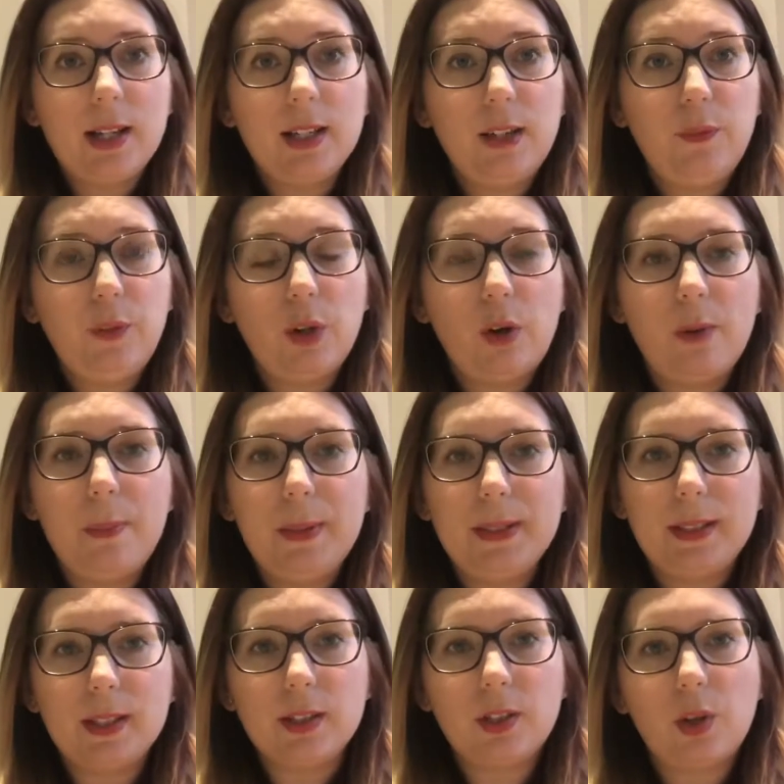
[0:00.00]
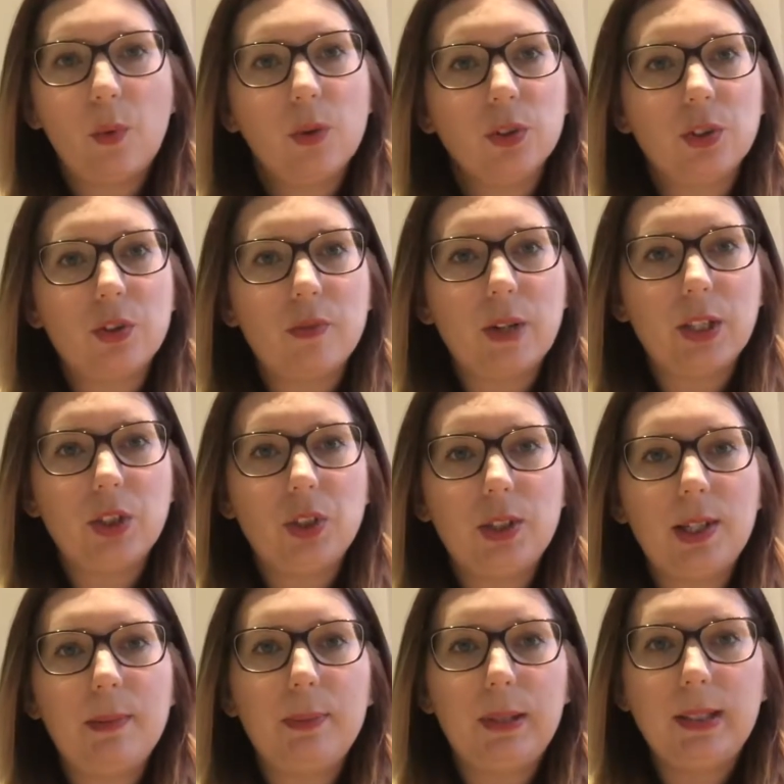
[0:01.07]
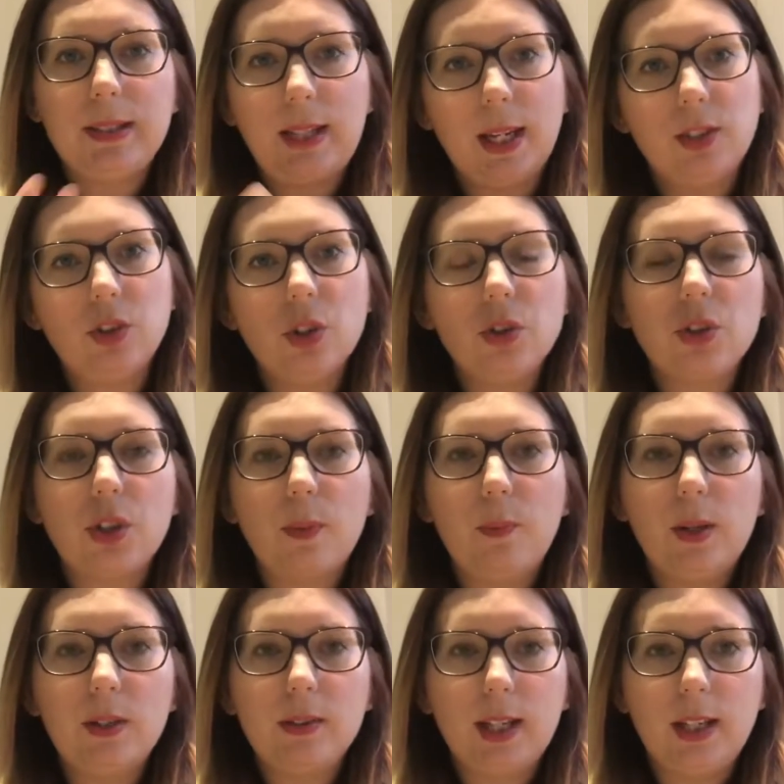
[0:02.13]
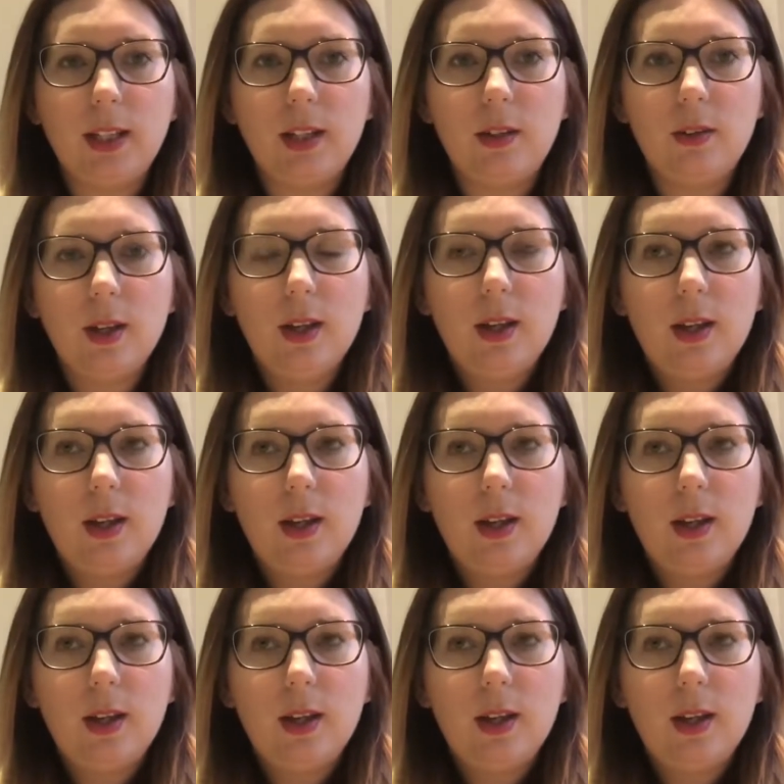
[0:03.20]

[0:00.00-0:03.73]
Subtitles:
And if you're a business that wants to register, please get in touch and we'll get you